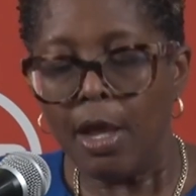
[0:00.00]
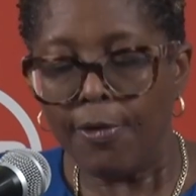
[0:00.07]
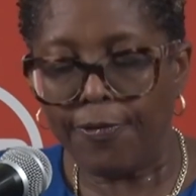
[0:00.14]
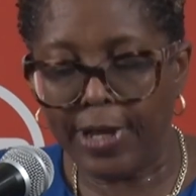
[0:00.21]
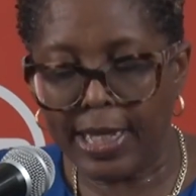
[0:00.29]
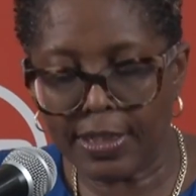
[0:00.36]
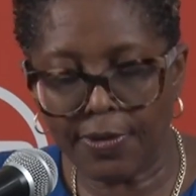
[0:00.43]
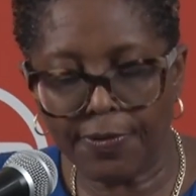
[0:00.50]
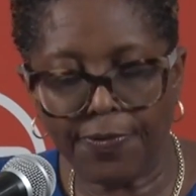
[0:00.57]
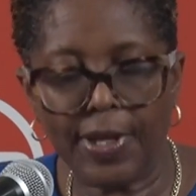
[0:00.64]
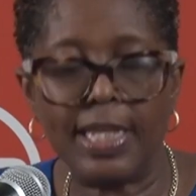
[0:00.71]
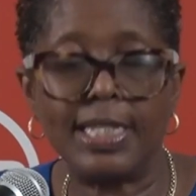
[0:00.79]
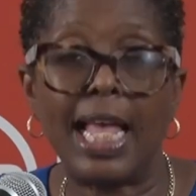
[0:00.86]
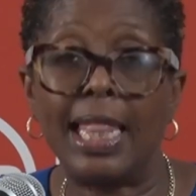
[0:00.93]

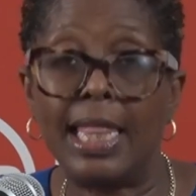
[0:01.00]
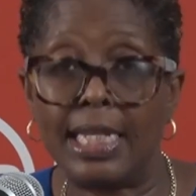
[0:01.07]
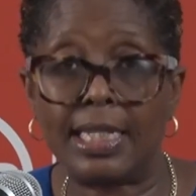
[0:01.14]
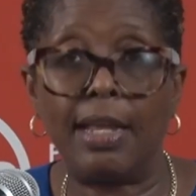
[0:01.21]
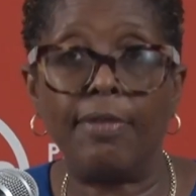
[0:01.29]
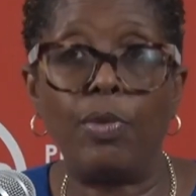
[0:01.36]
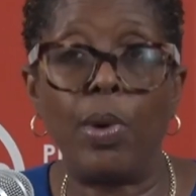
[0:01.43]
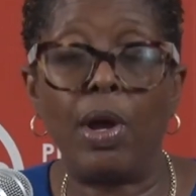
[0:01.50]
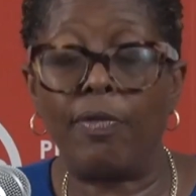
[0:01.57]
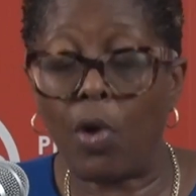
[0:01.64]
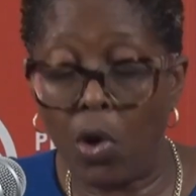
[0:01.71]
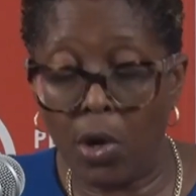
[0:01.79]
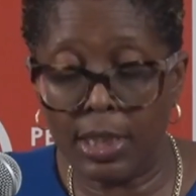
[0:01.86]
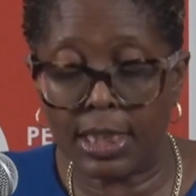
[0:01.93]
Face-to-face at this level, we have
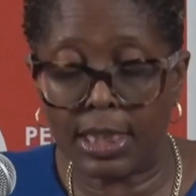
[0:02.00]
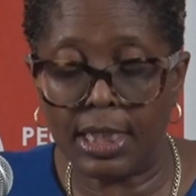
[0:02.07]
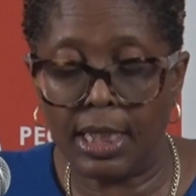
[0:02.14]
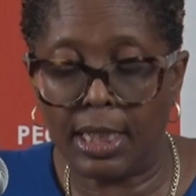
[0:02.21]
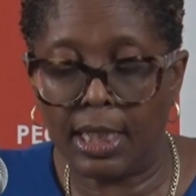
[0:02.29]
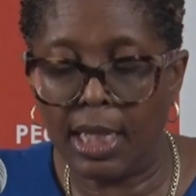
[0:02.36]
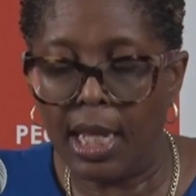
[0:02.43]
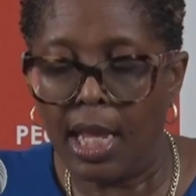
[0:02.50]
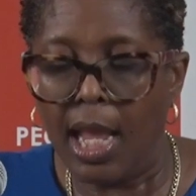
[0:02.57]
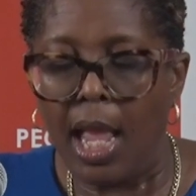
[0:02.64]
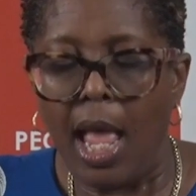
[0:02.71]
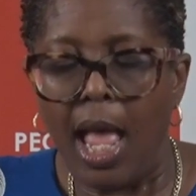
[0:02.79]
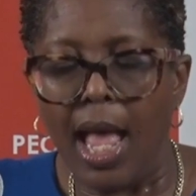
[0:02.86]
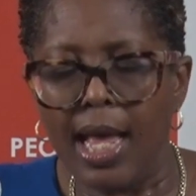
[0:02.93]
all seen,
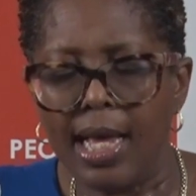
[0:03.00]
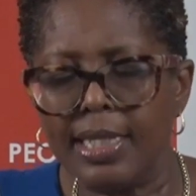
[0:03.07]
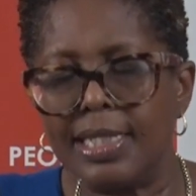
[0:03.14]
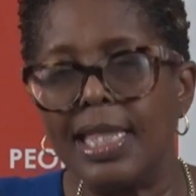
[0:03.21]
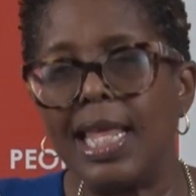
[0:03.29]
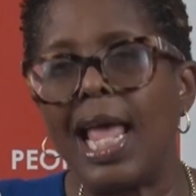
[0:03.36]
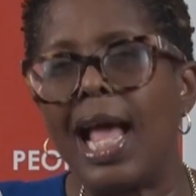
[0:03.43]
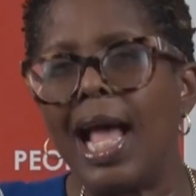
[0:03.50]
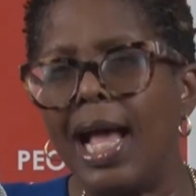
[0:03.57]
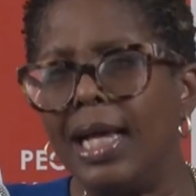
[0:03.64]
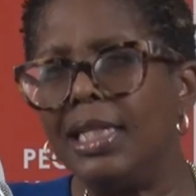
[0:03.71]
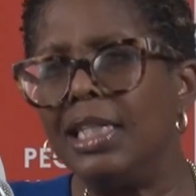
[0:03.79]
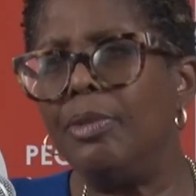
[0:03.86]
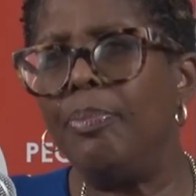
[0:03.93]
has the
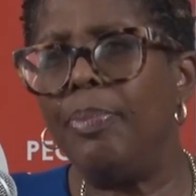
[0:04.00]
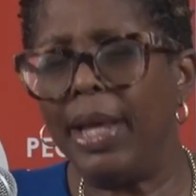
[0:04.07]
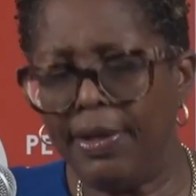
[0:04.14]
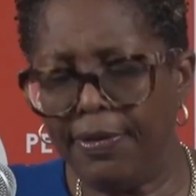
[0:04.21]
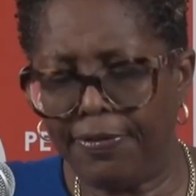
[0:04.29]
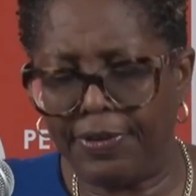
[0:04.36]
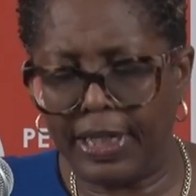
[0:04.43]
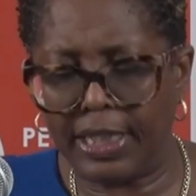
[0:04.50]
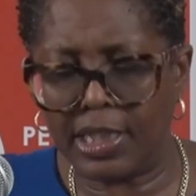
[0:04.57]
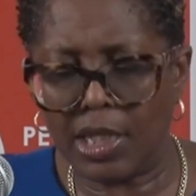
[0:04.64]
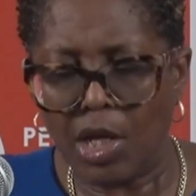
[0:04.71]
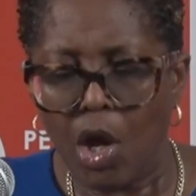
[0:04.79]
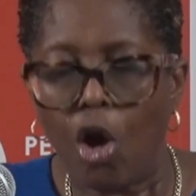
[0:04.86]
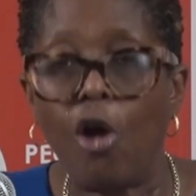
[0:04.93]
added
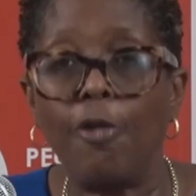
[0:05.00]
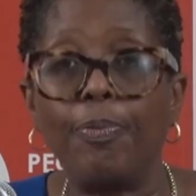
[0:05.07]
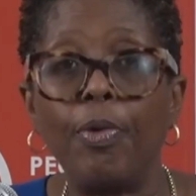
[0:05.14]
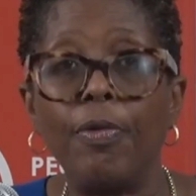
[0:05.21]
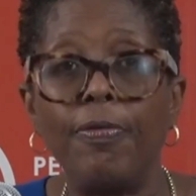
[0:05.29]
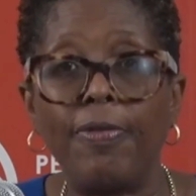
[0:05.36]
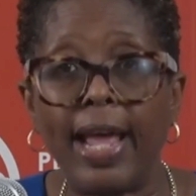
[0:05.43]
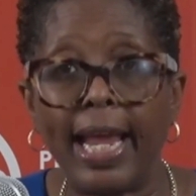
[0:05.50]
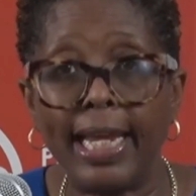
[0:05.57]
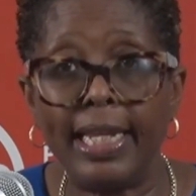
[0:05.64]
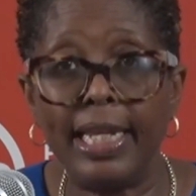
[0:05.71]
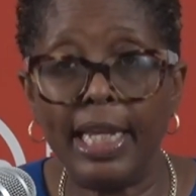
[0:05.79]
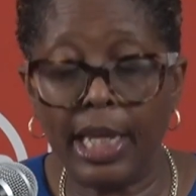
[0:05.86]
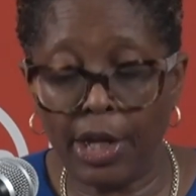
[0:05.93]
benefit of
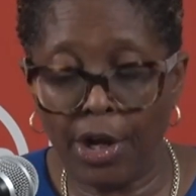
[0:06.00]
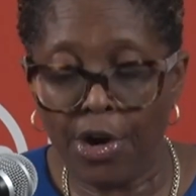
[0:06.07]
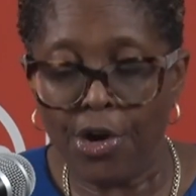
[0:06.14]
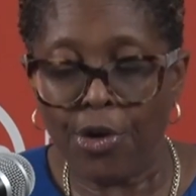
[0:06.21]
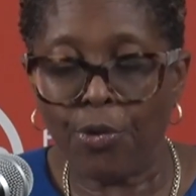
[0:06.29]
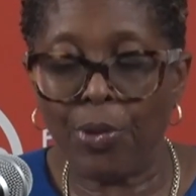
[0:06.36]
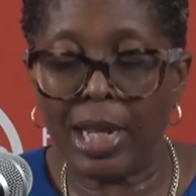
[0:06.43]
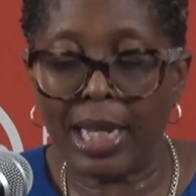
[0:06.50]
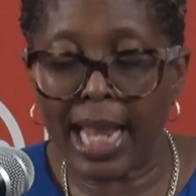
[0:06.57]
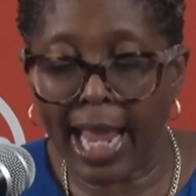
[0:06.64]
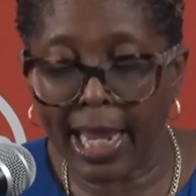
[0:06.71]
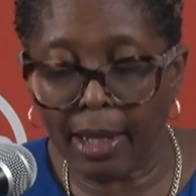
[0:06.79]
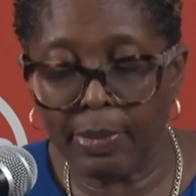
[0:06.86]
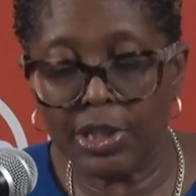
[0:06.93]
providing
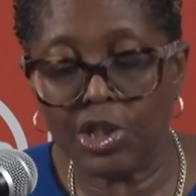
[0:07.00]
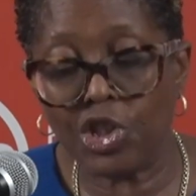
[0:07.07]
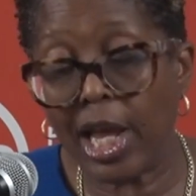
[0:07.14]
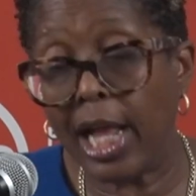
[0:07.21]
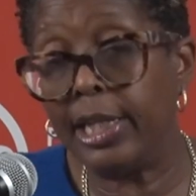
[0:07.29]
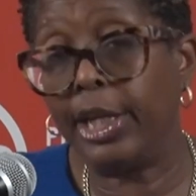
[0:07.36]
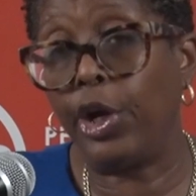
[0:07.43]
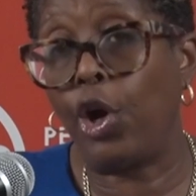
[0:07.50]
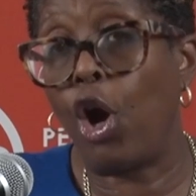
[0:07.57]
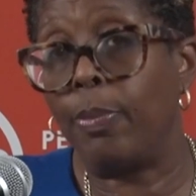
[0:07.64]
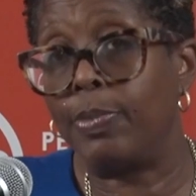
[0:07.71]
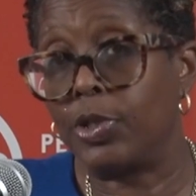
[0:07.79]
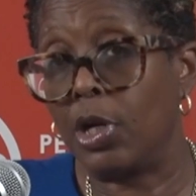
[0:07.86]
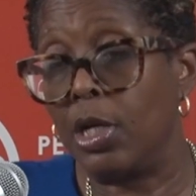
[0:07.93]
reliable childcare
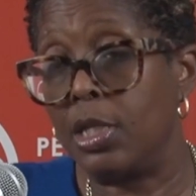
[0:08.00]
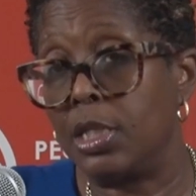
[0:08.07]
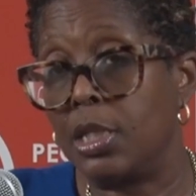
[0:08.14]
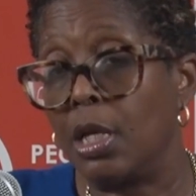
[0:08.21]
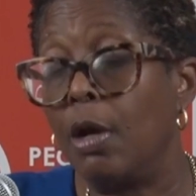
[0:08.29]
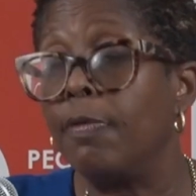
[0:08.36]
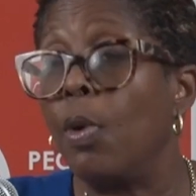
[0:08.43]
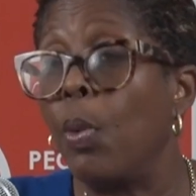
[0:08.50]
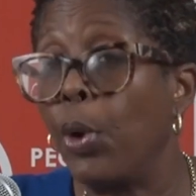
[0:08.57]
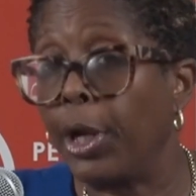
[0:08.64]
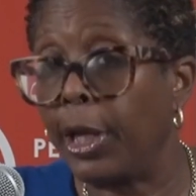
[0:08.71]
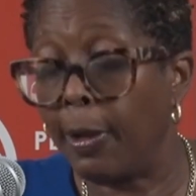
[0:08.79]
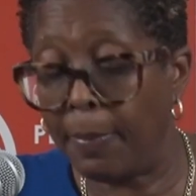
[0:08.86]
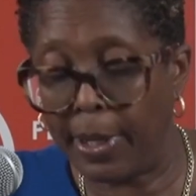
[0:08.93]
options for
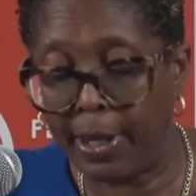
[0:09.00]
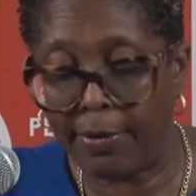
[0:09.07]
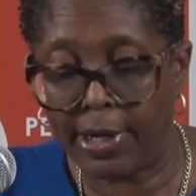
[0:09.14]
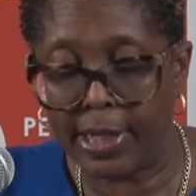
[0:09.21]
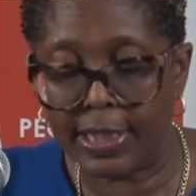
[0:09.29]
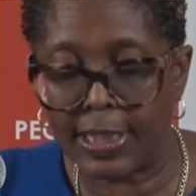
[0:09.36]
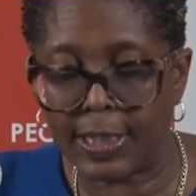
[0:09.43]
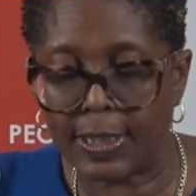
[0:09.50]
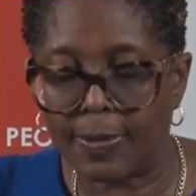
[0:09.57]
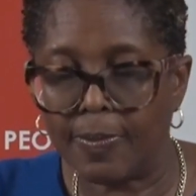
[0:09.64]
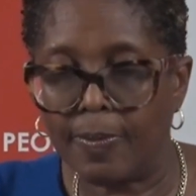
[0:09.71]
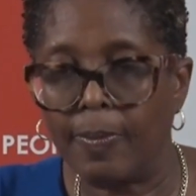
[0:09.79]
working parents.